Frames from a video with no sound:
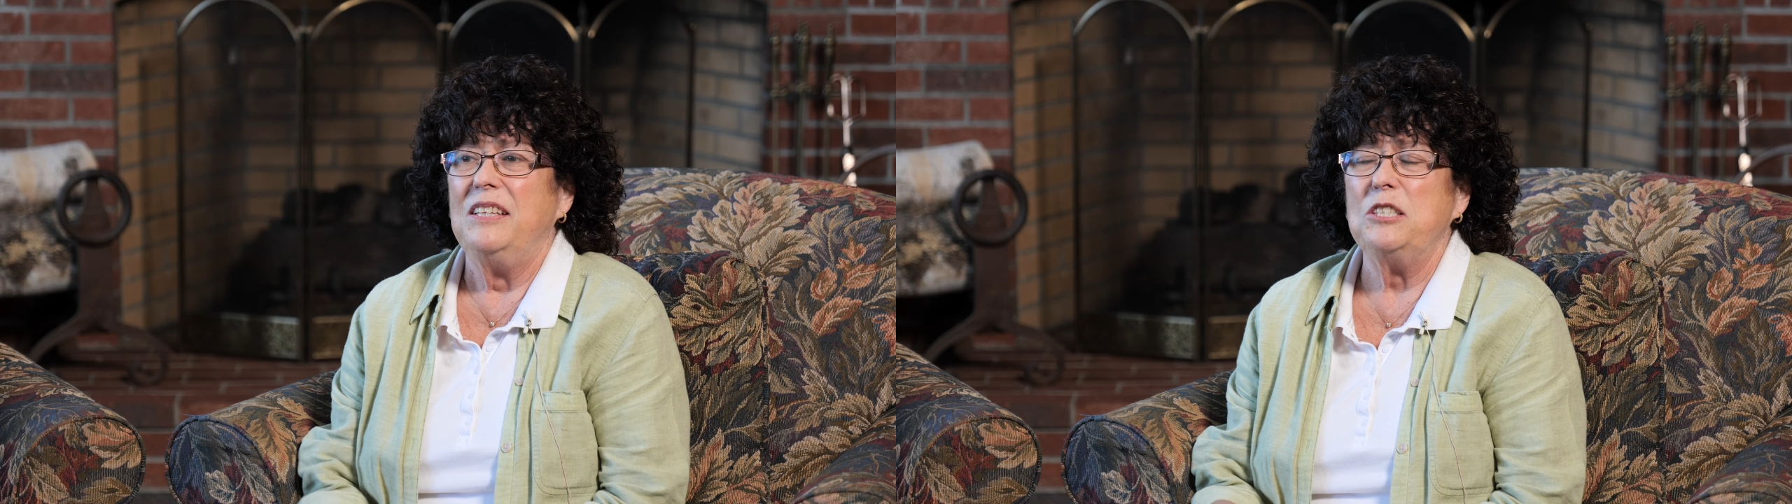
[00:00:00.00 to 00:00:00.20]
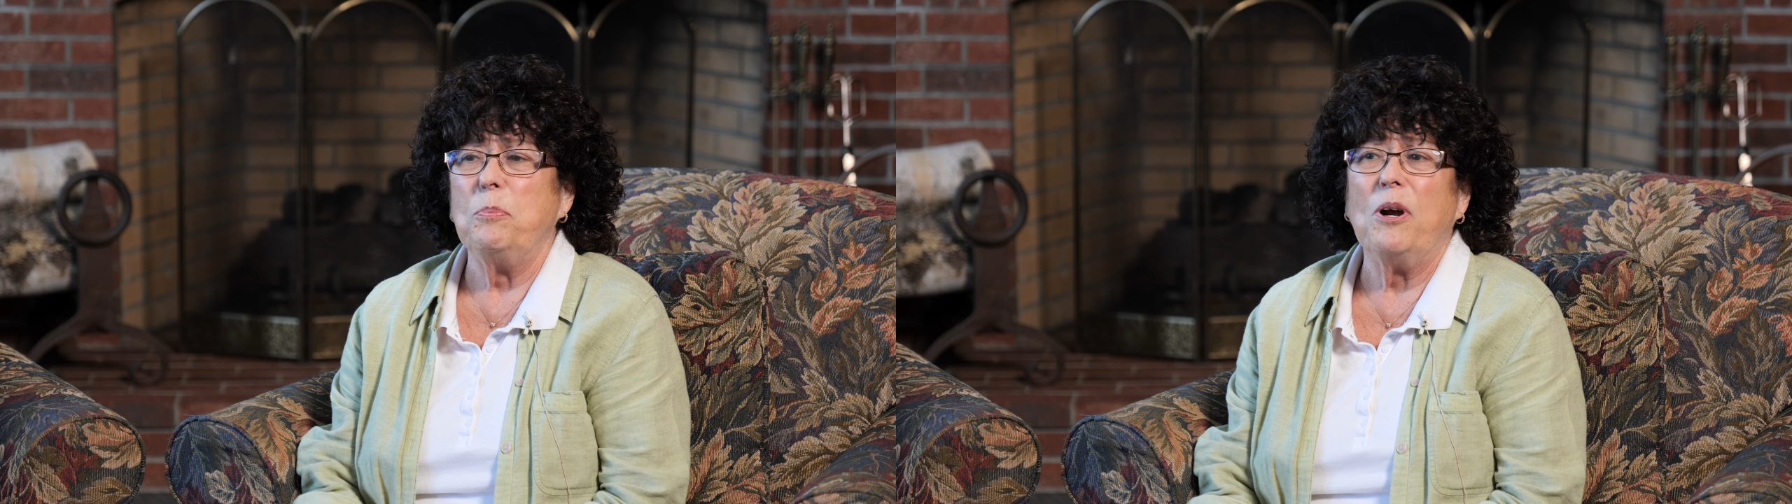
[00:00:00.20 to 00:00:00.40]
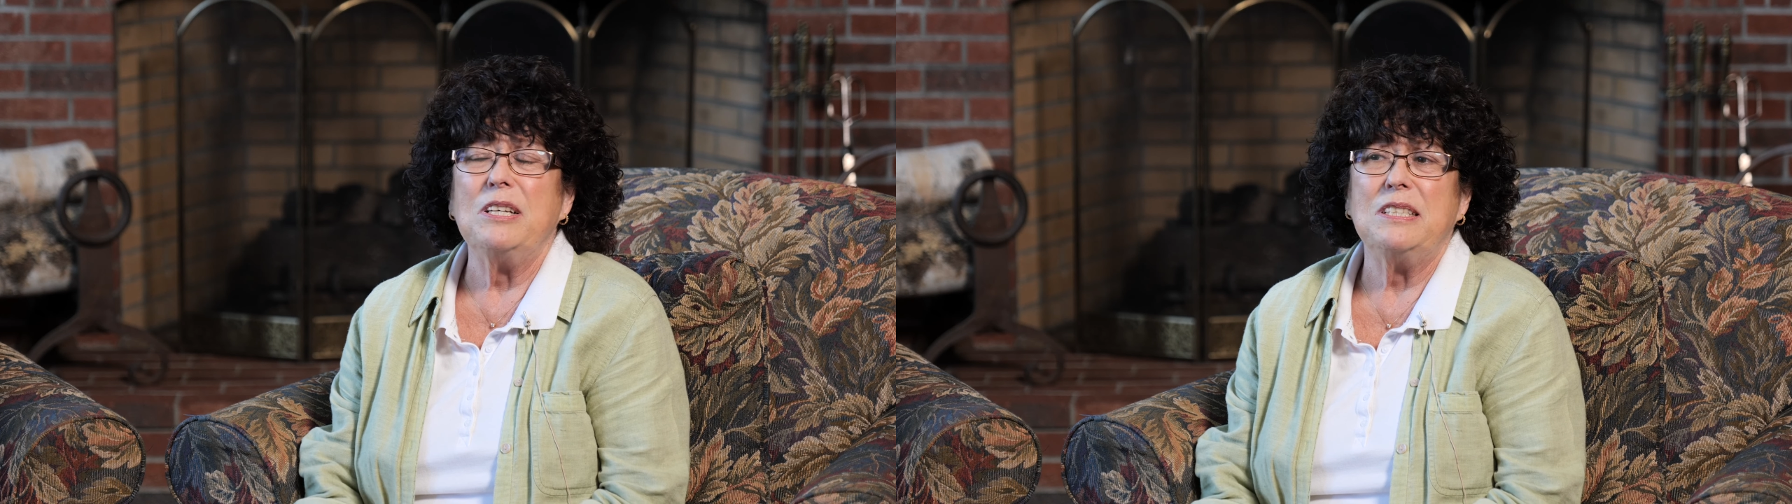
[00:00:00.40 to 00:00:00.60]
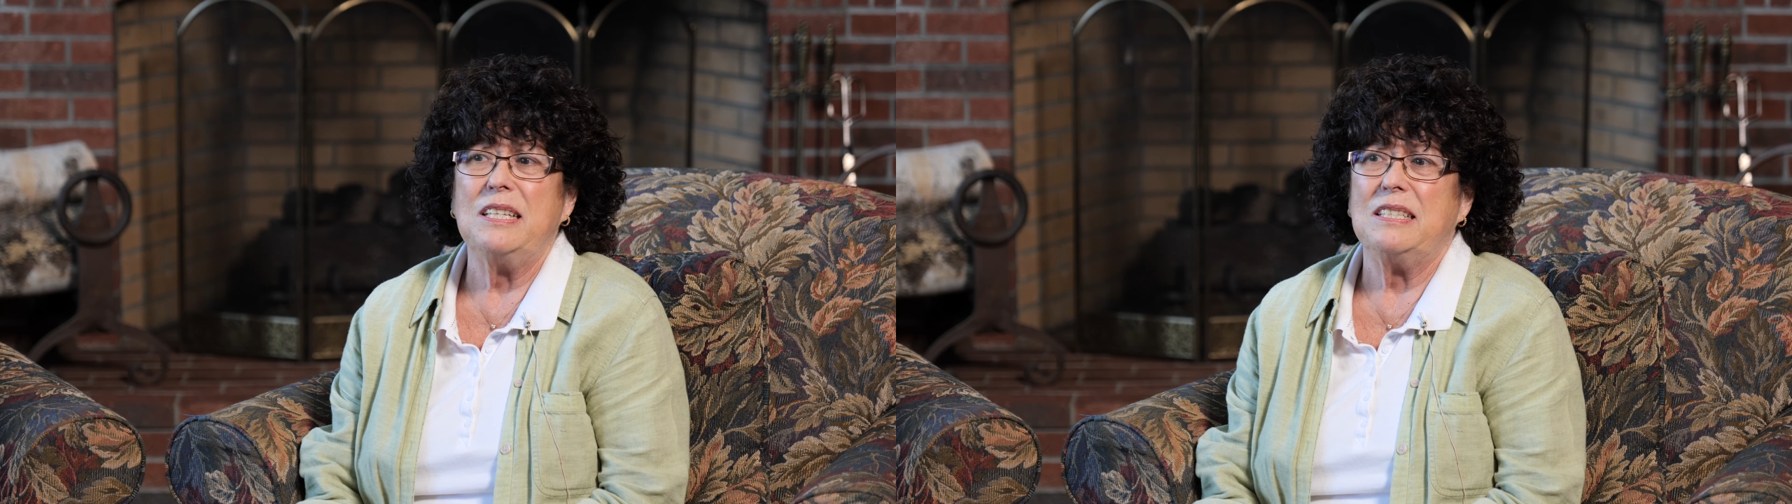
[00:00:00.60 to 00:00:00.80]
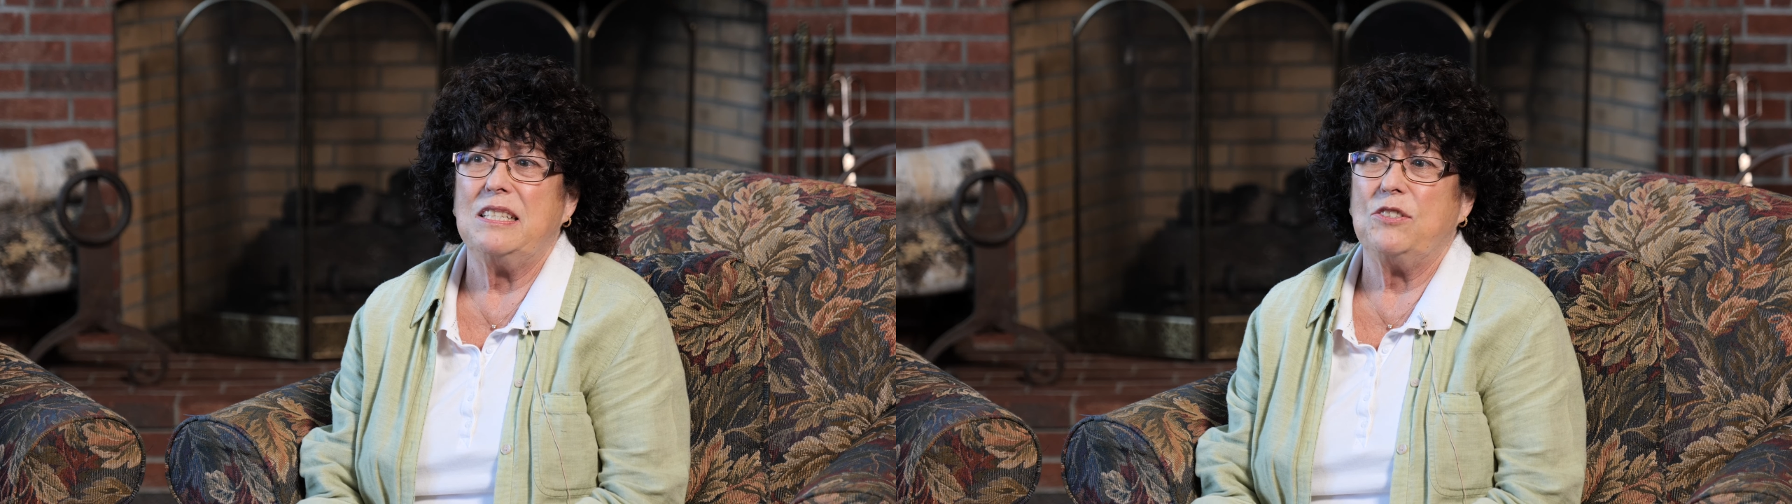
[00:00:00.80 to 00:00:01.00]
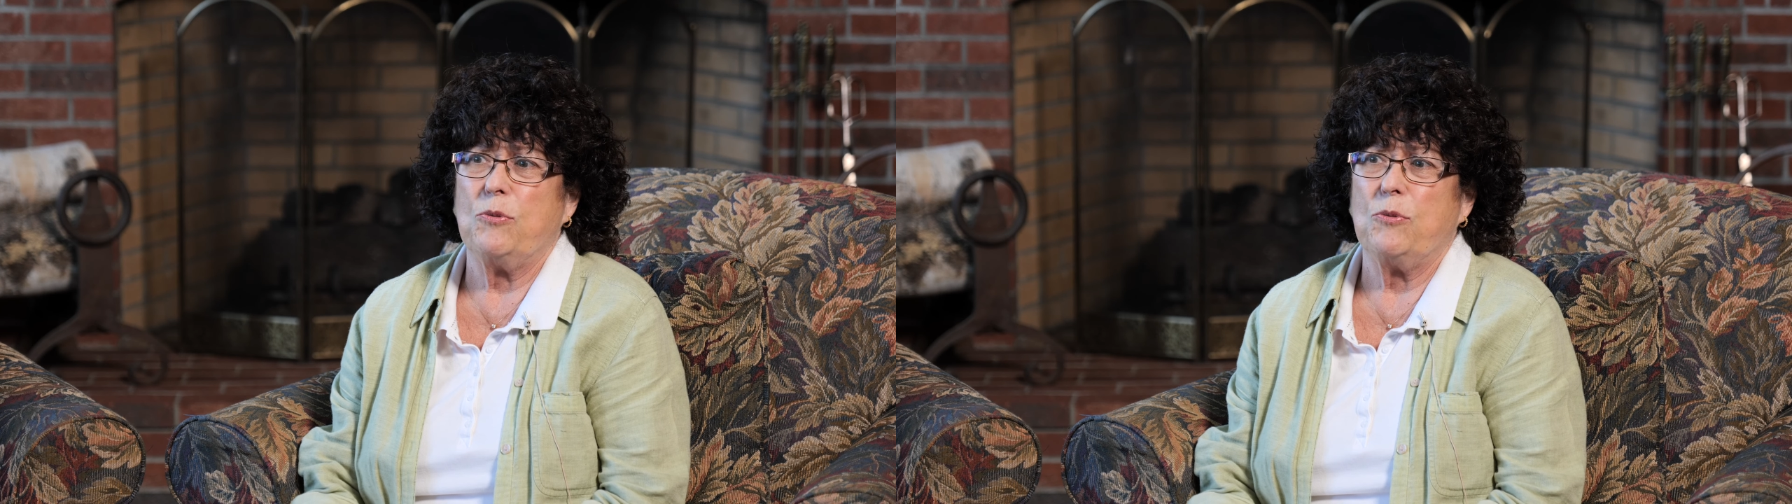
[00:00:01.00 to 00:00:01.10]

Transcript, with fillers: This process has